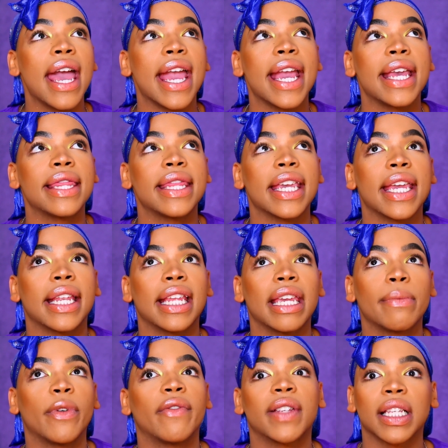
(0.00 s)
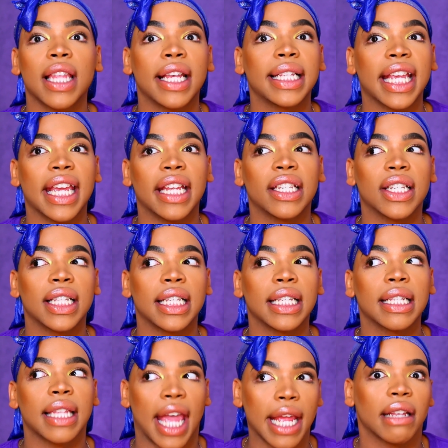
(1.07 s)
and then he moved to Los
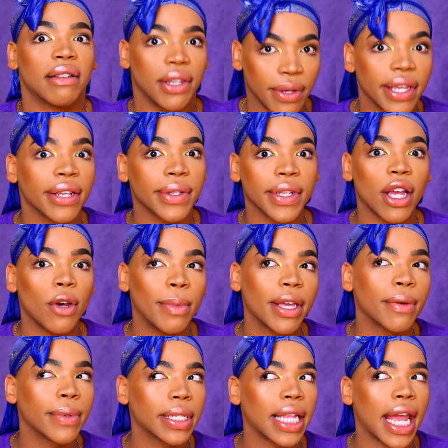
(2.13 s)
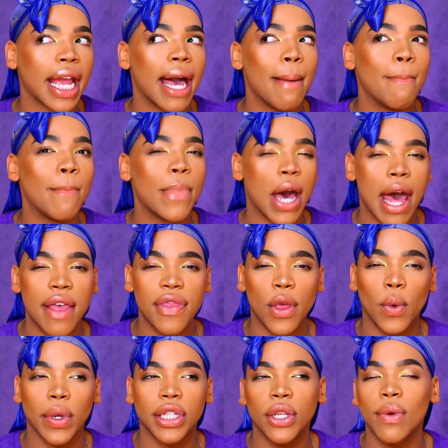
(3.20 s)
Angeles like 2 years ago, but it was like a
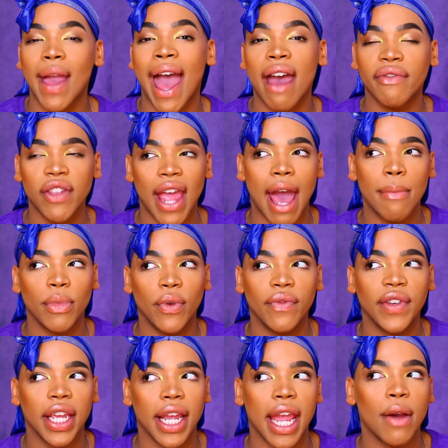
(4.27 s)
month or two after I moved here,